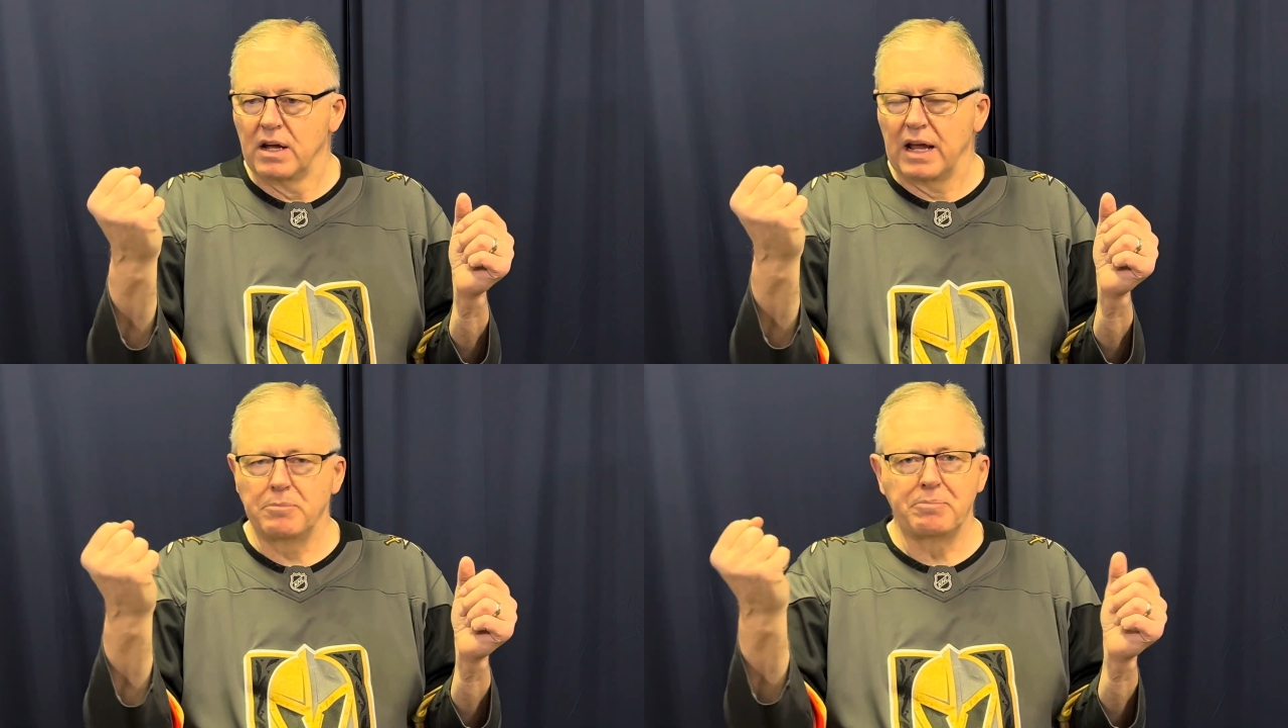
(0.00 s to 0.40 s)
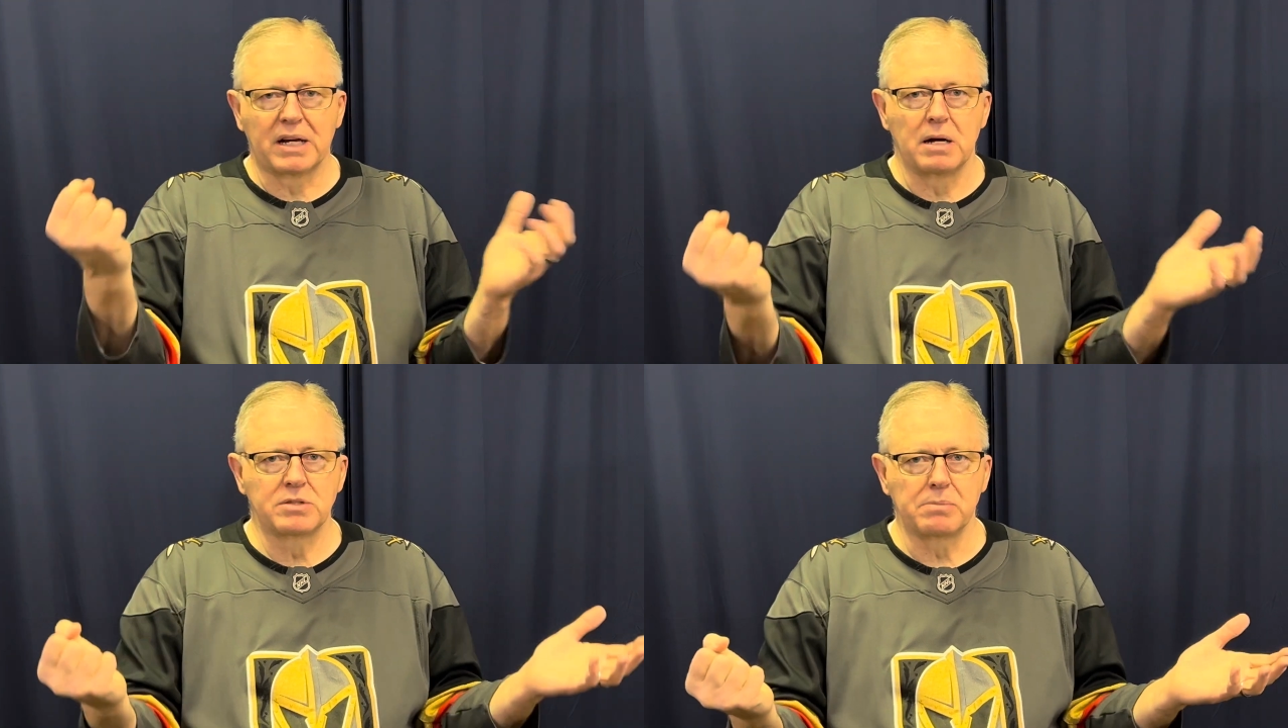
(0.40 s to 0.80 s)
it
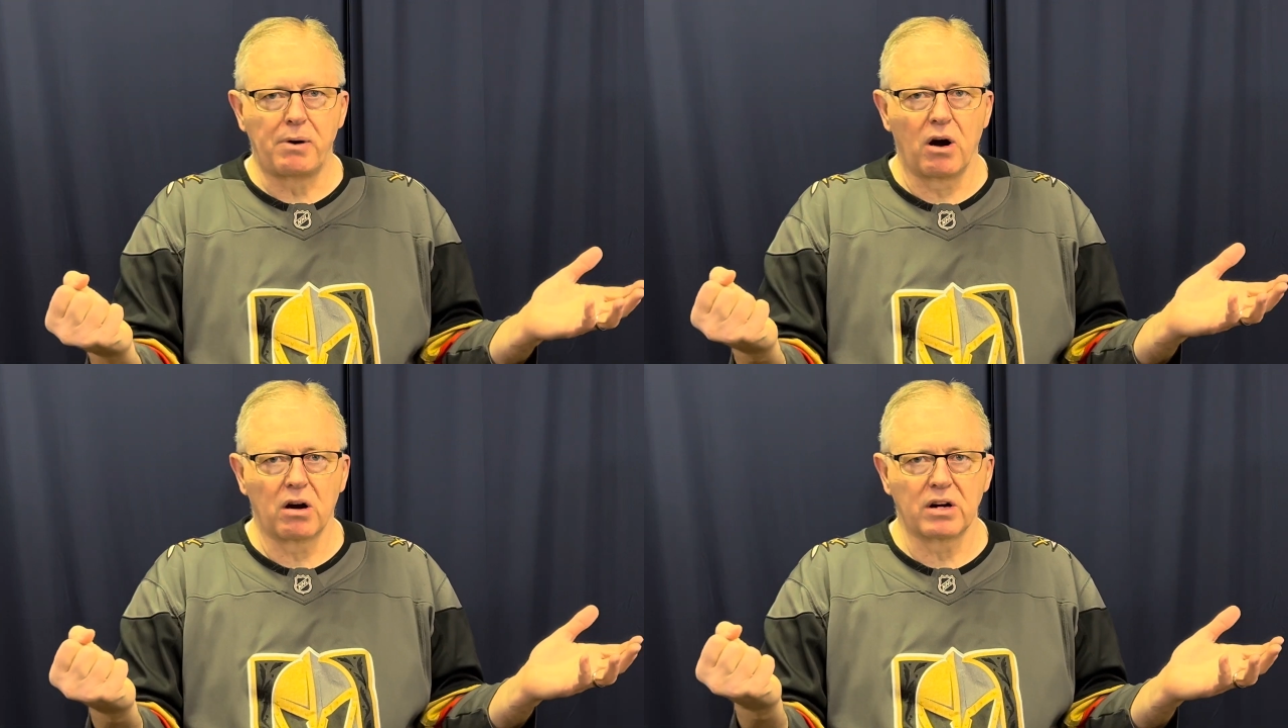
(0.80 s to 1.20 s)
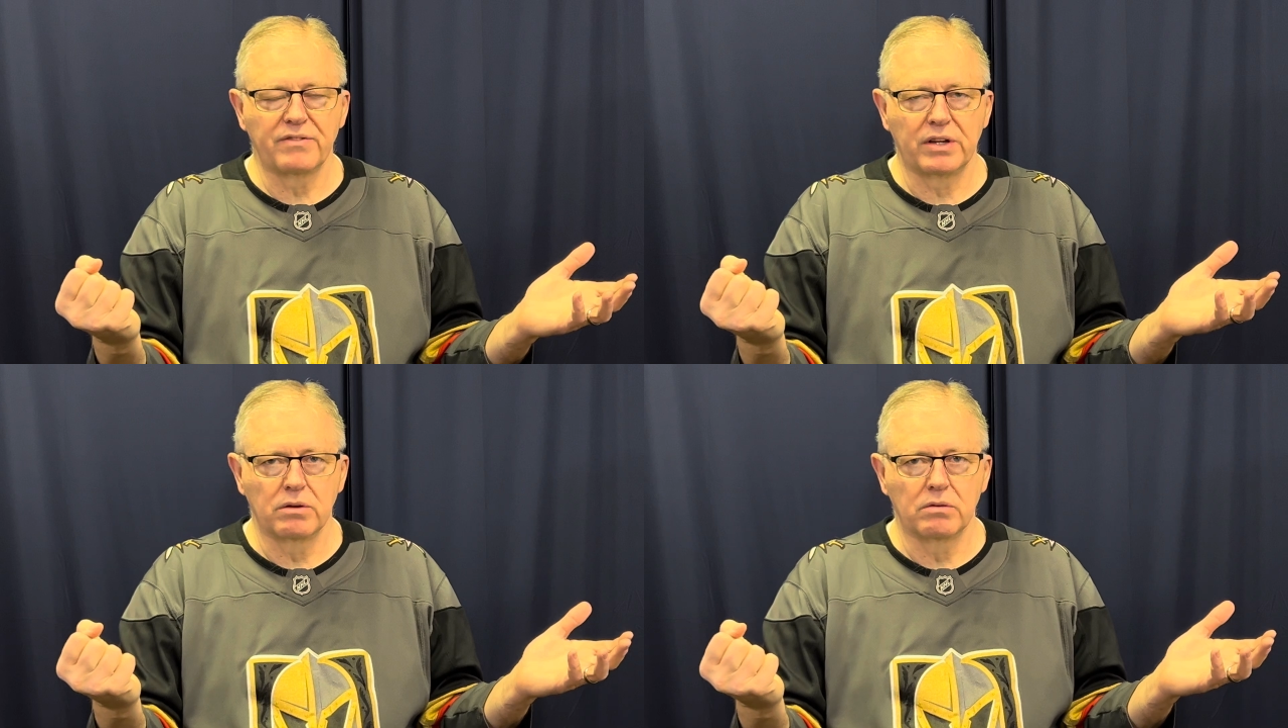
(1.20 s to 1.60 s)
becomes a part of
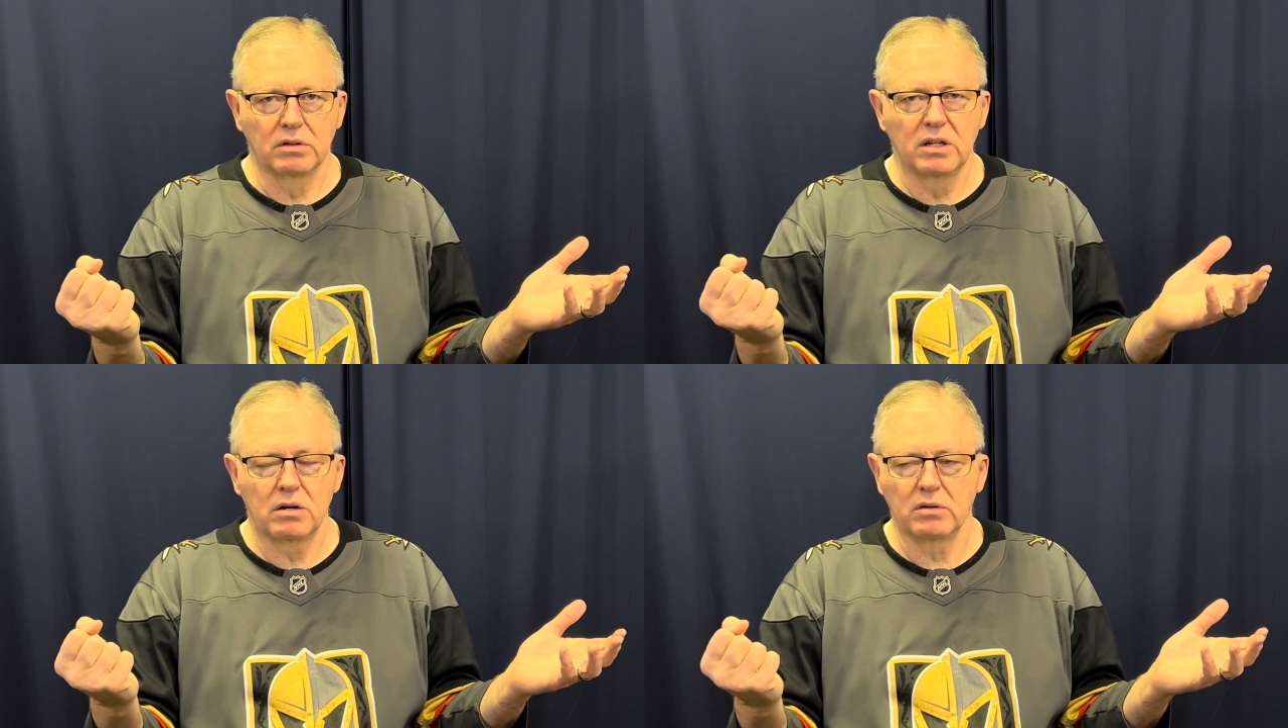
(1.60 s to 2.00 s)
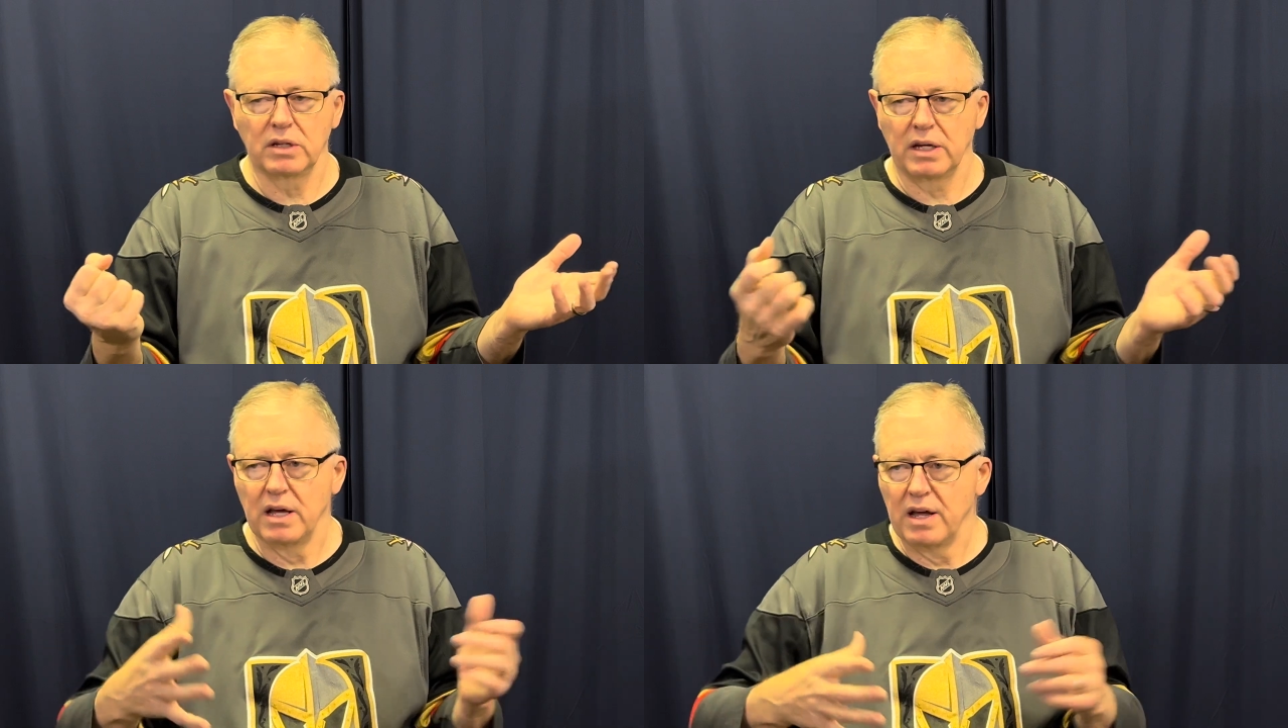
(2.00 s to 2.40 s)
you, literally.